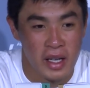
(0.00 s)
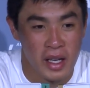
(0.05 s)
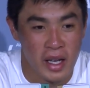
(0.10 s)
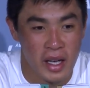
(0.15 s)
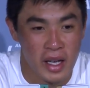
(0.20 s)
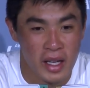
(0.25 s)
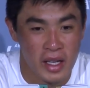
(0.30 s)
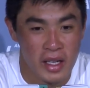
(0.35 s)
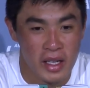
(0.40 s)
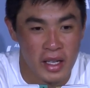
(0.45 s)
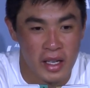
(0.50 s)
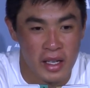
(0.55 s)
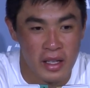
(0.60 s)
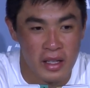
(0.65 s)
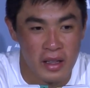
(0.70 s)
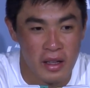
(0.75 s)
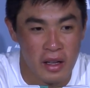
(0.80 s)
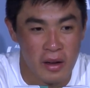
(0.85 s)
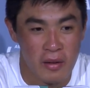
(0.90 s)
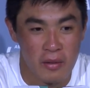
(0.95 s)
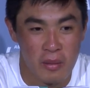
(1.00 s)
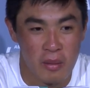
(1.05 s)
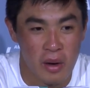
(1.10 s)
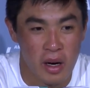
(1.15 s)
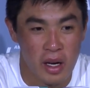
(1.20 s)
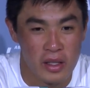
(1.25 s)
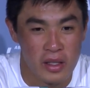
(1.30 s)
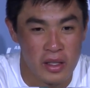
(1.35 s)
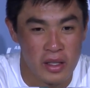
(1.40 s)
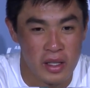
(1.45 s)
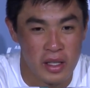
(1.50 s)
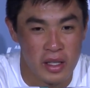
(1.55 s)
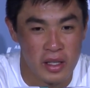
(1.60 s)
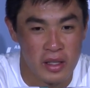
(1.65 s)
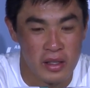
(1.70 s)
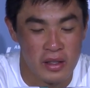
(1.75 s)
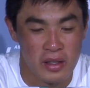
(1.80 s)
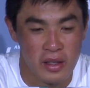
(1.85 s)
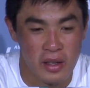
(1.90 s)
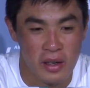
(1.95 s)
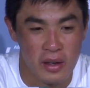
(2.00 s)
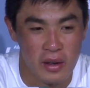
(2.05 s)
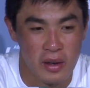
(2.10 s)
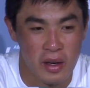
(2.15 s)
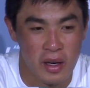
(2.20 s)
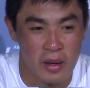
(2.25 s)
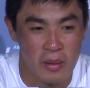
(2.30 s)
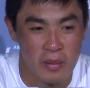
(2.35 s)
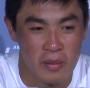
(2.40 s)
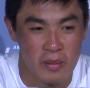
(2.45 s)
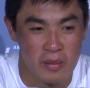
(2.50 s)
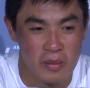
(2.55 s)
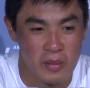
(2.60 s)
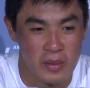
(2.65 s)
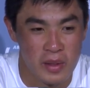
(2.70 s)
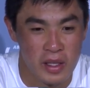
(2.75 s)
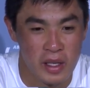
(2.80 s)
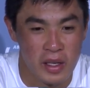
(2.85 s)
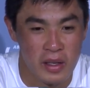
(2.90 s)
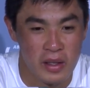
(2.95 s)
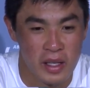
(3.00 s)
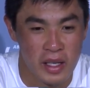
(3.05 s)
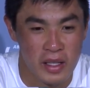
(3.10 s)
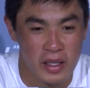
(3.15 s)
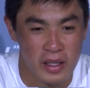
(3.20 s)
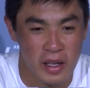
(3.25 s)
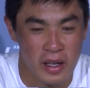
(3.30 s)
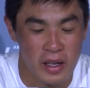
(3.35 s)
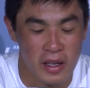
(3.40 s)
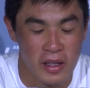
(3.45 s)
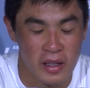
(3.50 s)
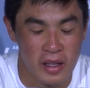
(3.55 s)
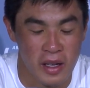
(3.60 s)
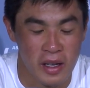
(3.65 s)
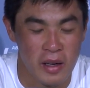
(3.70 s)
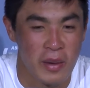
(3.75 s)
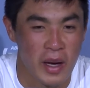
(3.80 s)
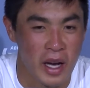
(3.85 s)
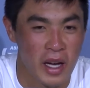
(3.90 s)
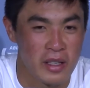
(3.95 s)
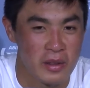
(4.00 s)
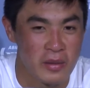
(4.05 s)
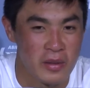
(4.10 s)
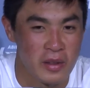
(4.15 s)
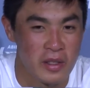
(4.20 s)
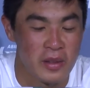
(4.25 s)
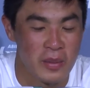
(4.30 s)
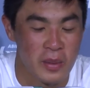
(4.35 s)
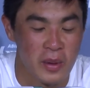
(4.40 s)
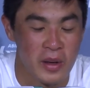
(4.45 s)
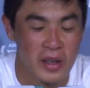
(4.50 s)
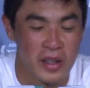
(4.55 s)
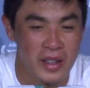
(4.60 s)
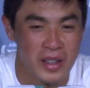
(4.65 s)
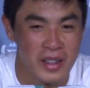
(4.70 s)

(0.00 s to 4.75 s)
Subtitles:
and loved watching. So you know, he has a lot of passion for the sport.